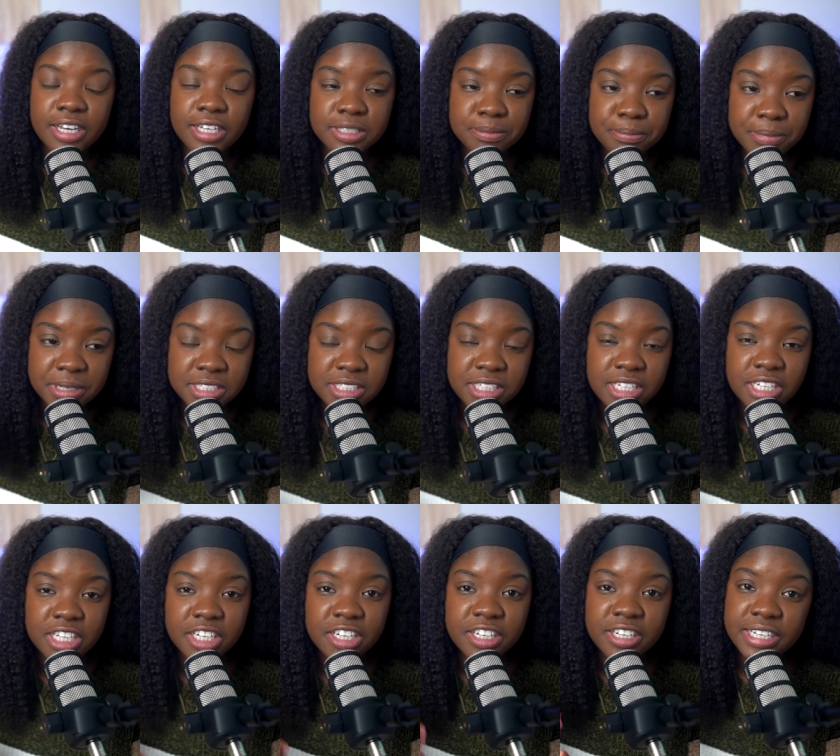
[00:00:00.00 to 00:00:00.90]

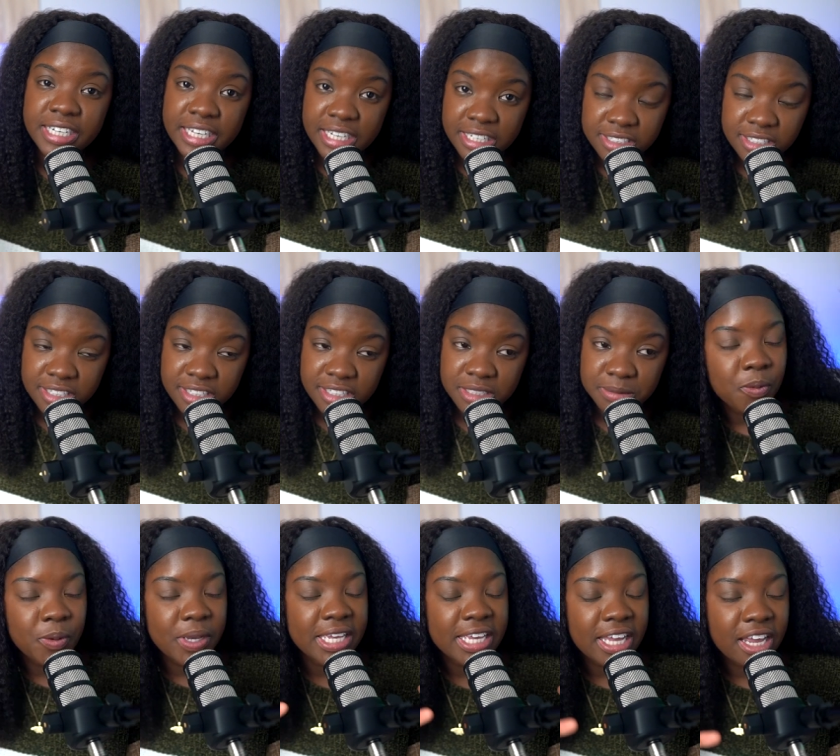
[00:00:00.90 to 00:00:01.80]
especially creators.
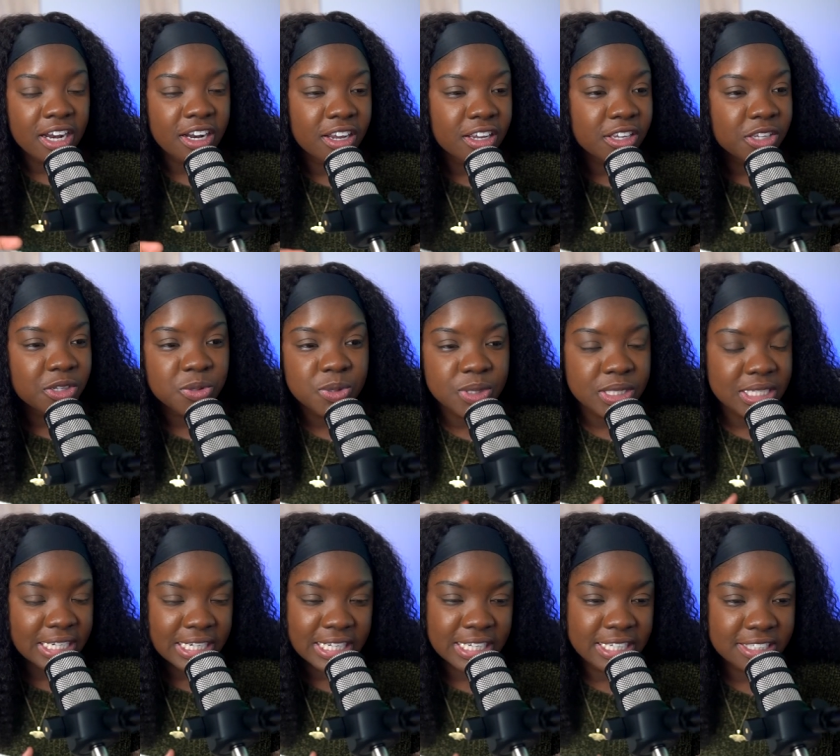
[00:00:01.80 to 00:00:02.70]
We cannot use the
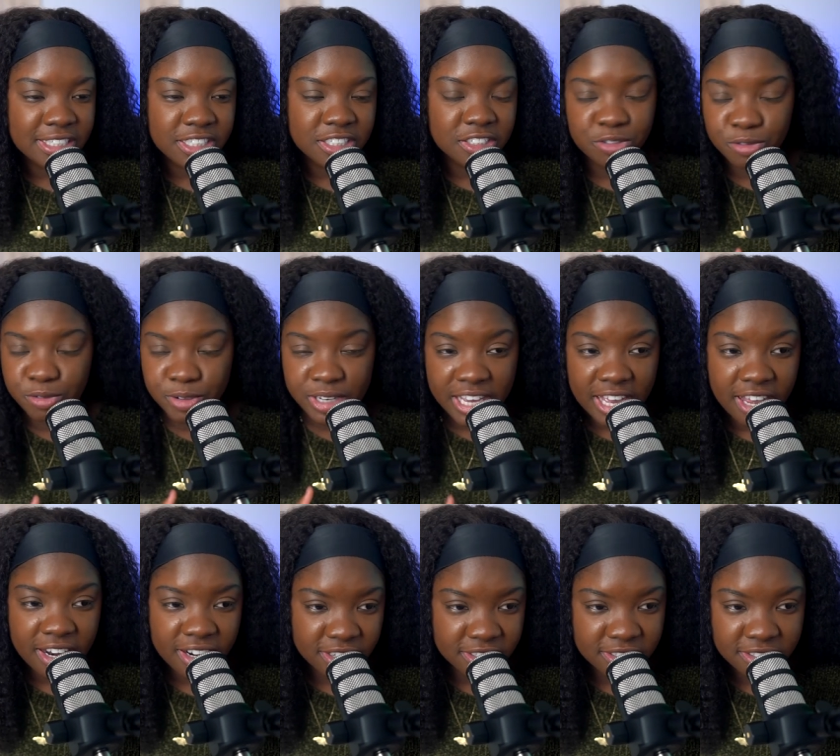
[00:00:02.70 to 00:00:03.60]
latest
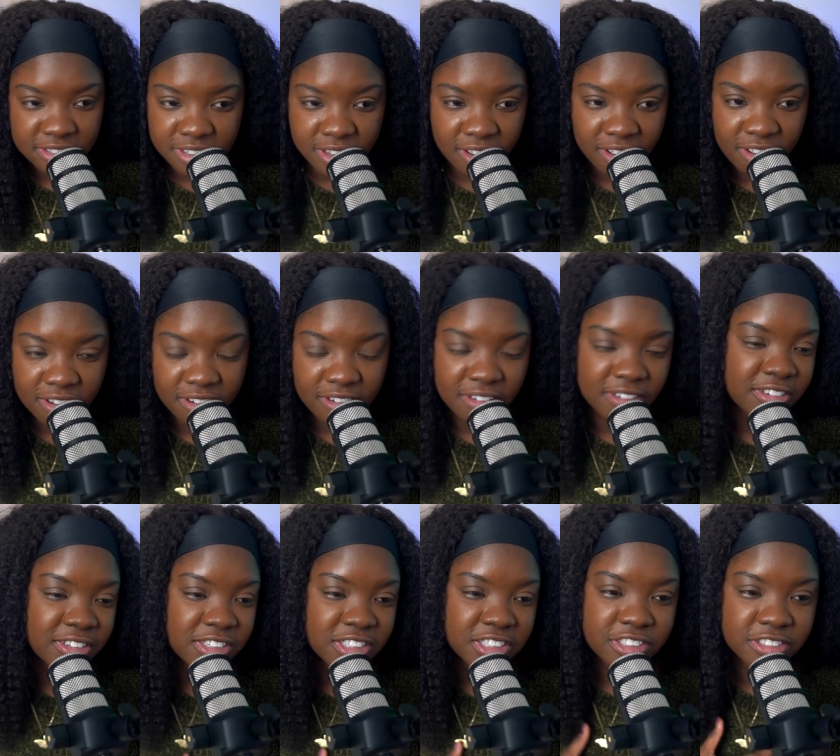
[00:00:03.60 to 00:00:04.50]
Rihanna song
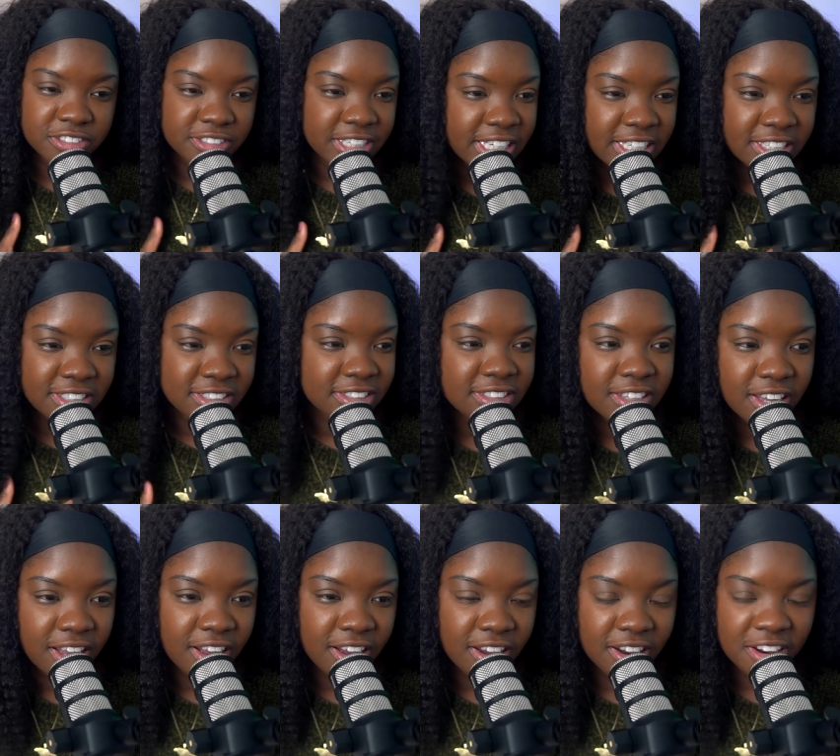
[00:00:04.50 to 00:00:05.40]
or Drake
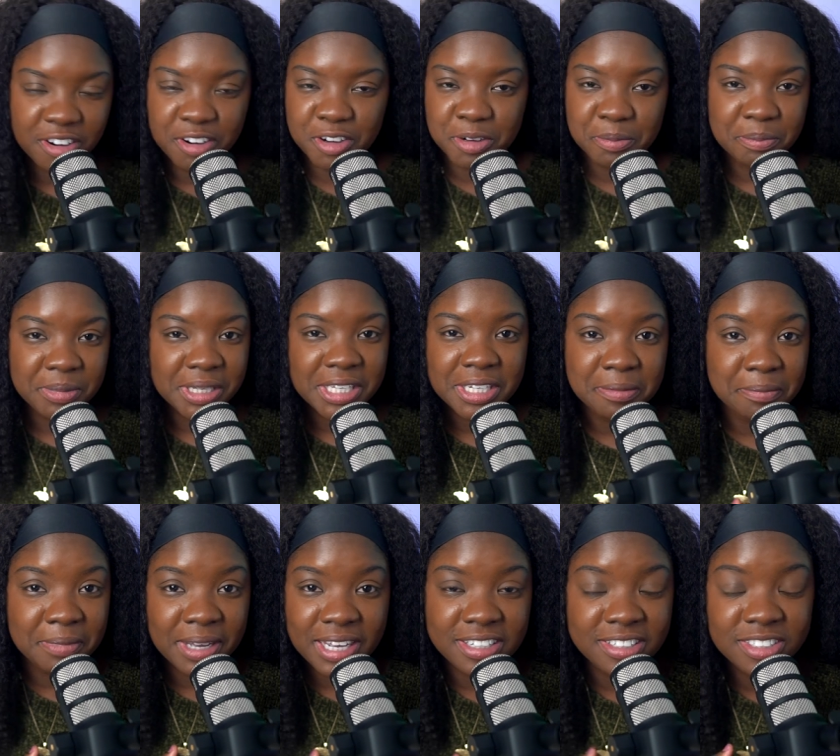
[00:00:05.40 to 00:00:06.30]
song or Beenie
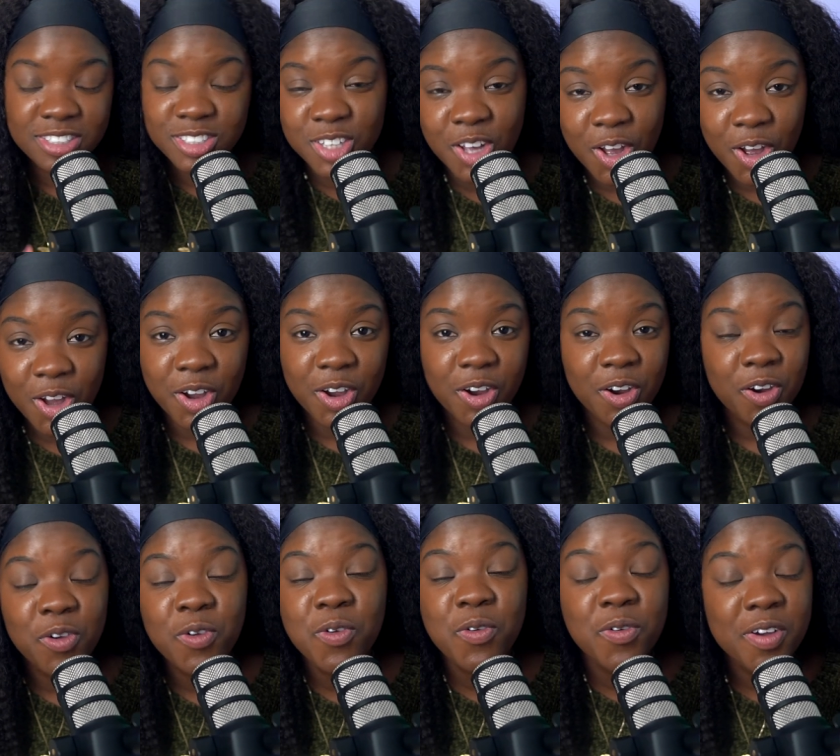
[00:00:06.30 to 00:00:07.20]
Man song
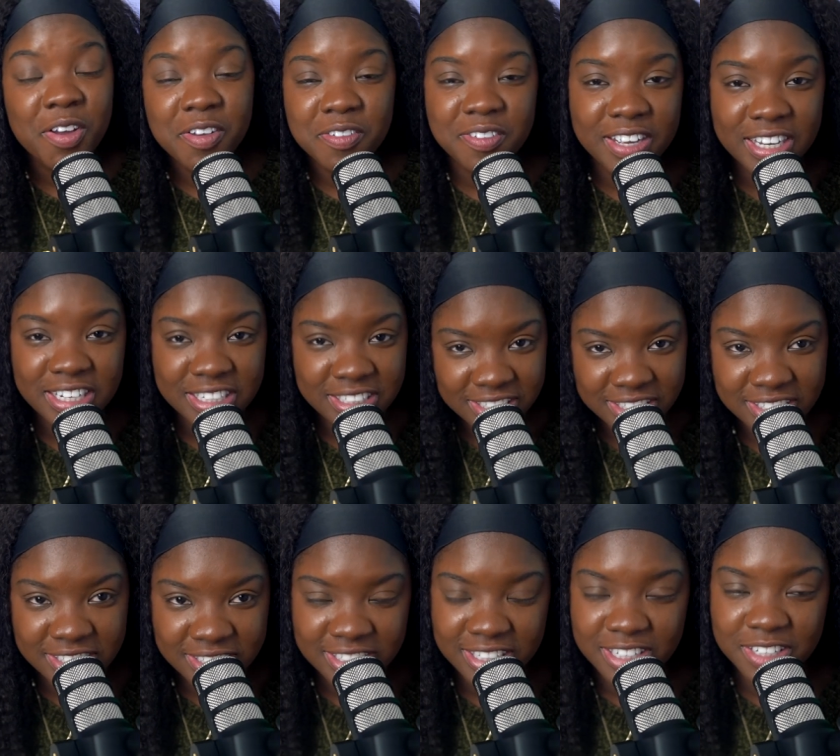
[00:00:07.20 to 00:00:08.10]
or whoever it
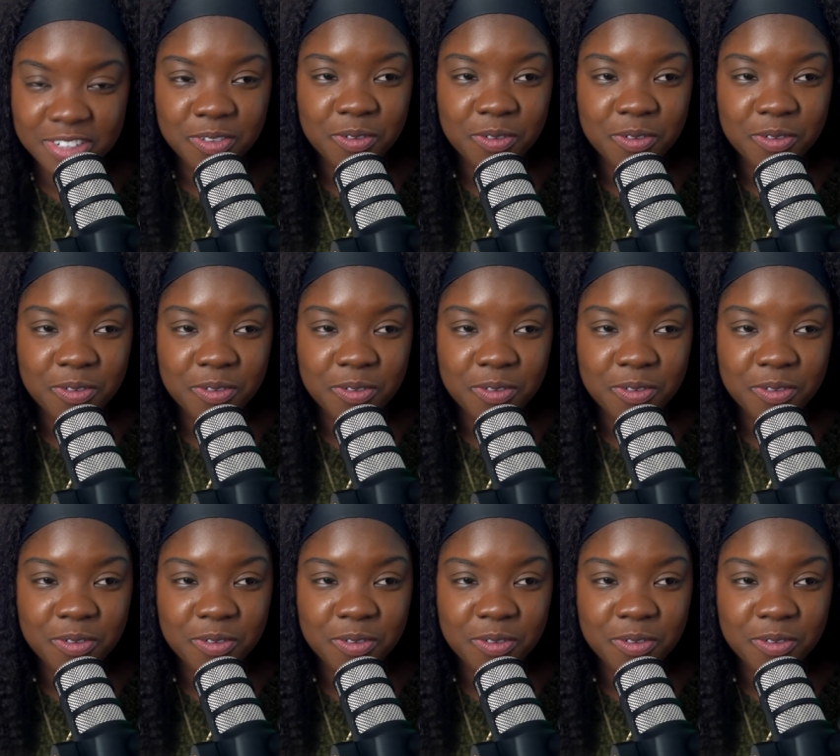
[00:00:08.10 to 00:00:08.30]
is in